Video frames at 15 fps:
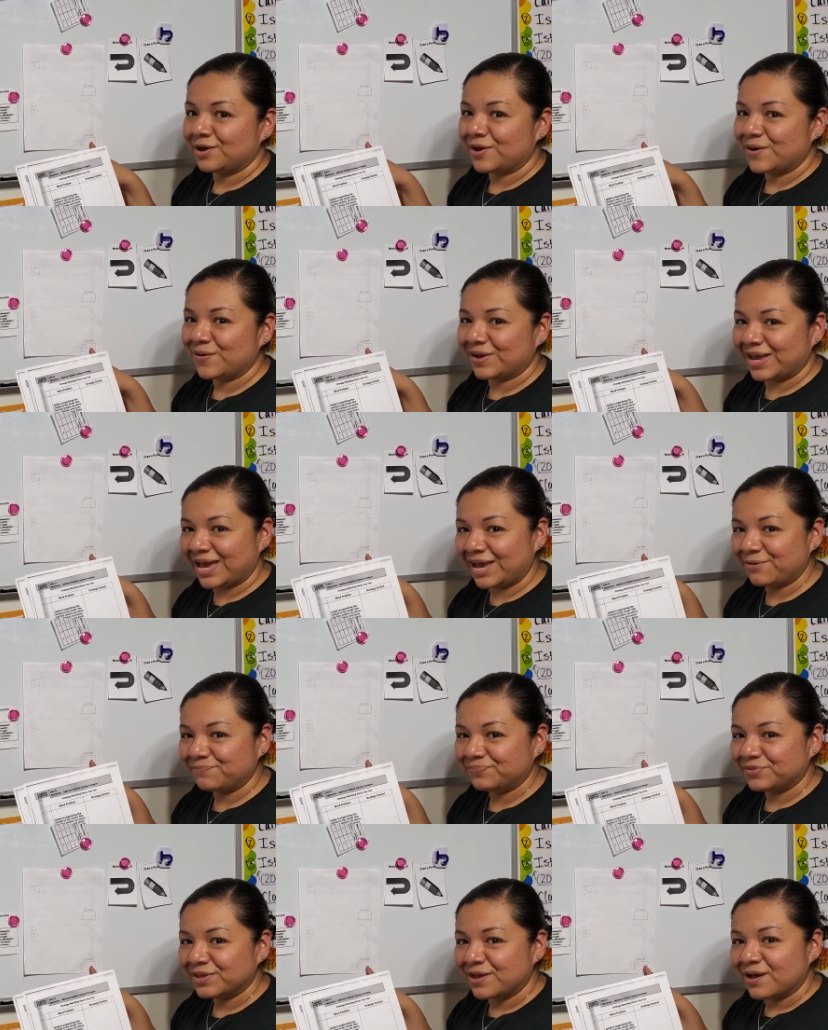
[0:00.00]
Okay?
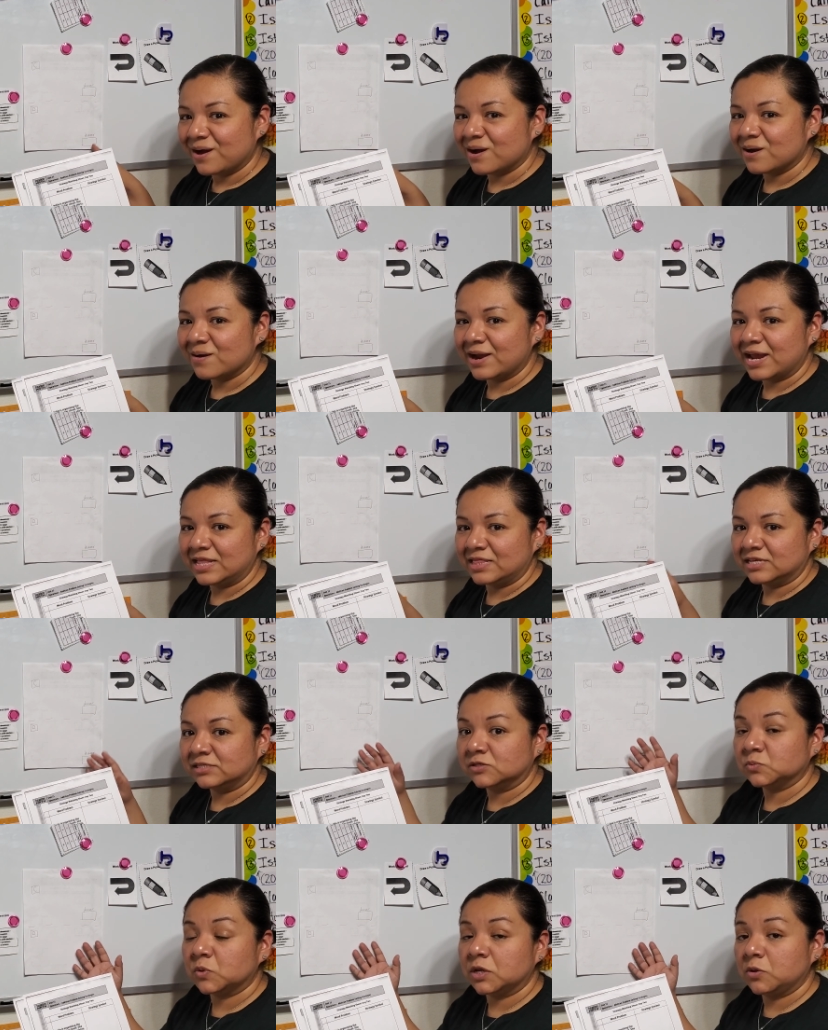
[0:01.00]
All right, this
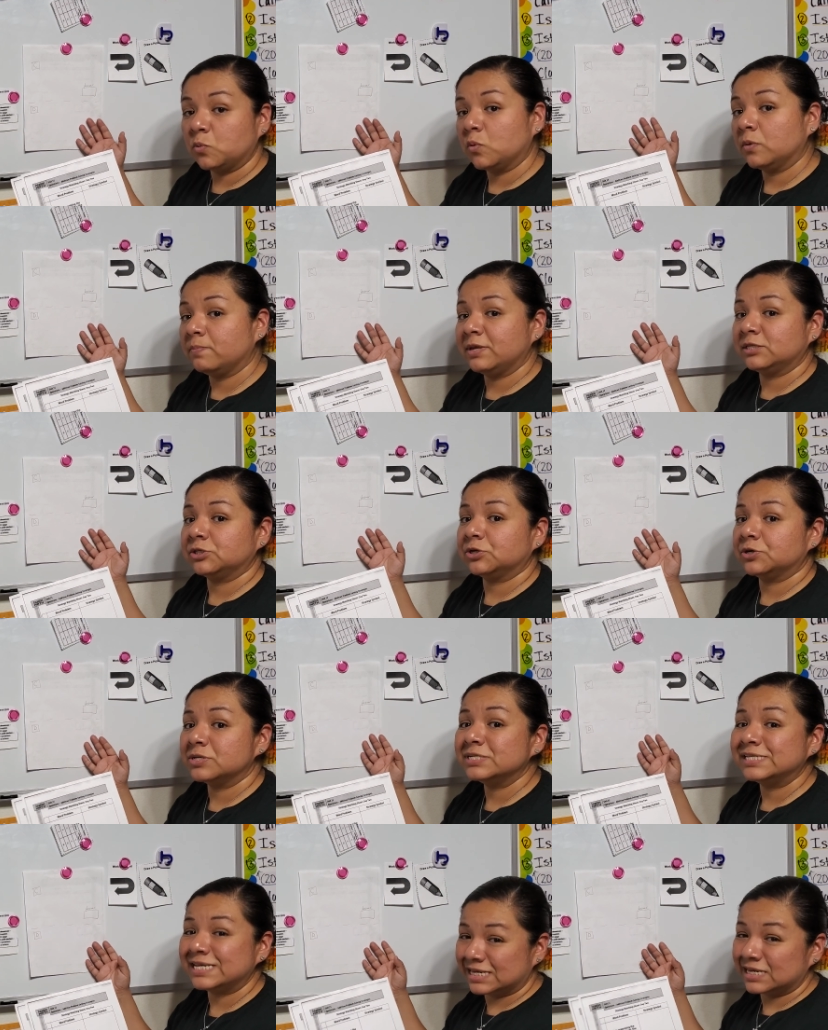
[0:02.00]
is what will be
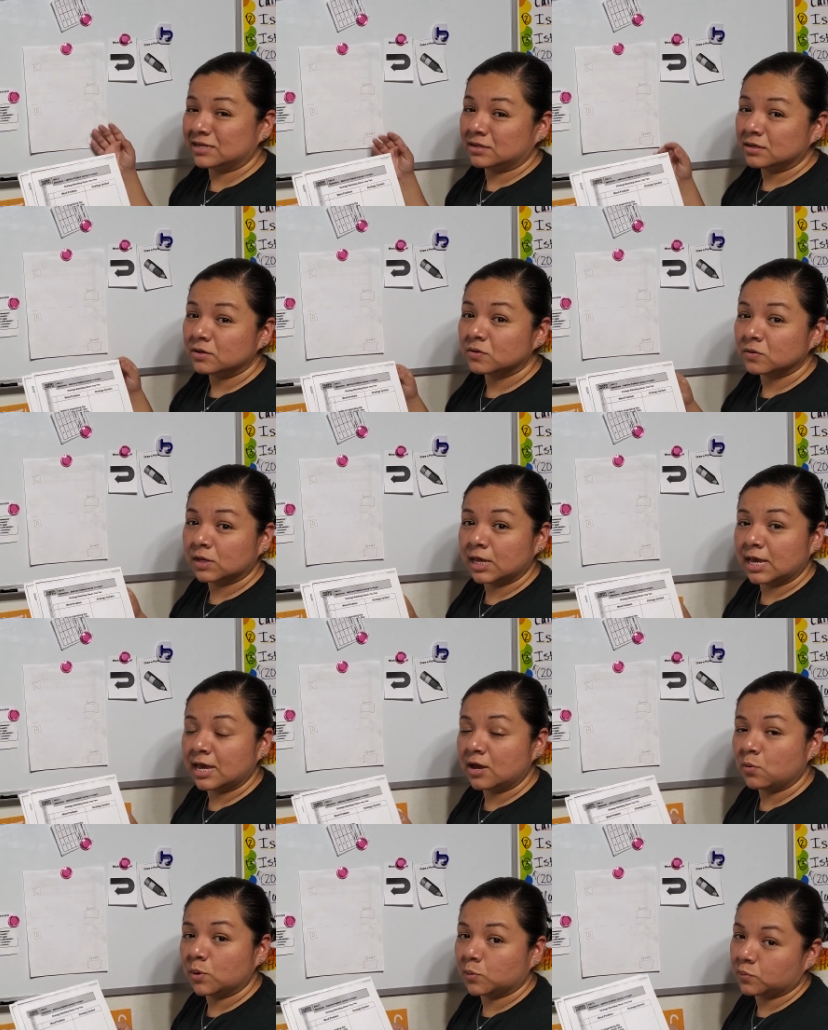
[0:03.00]
turned in,
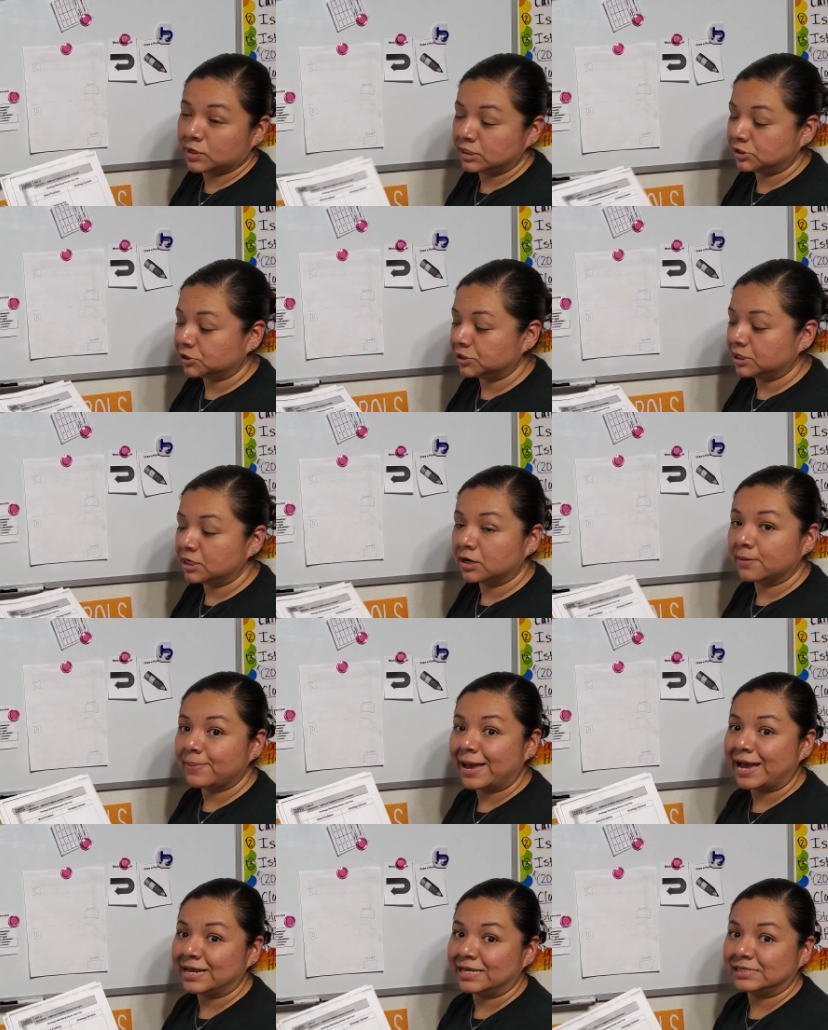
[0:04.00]
okay, when we turn in our
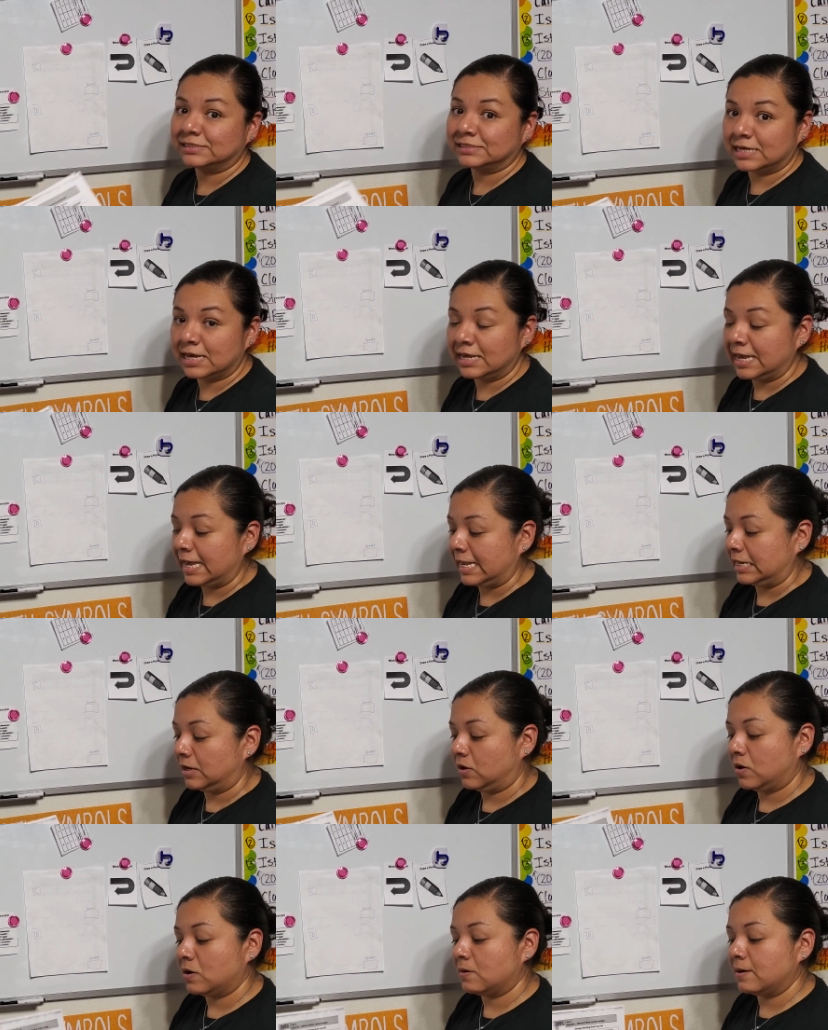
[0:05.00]
packets again,
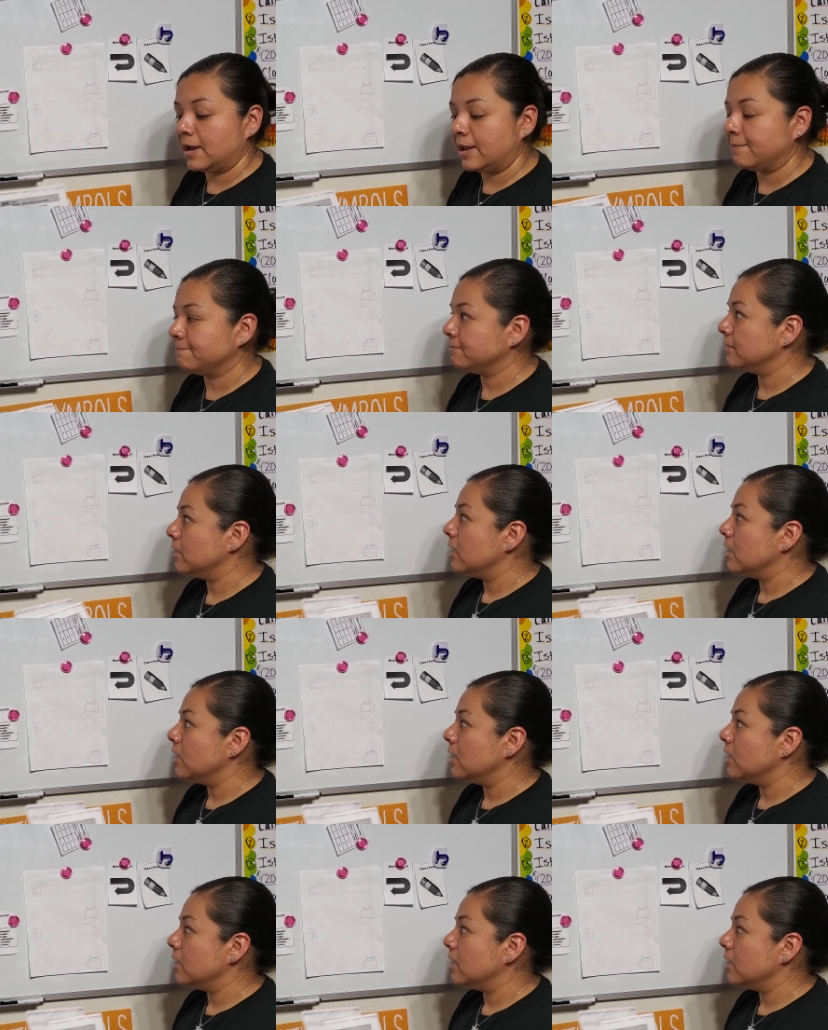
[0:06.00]
all right?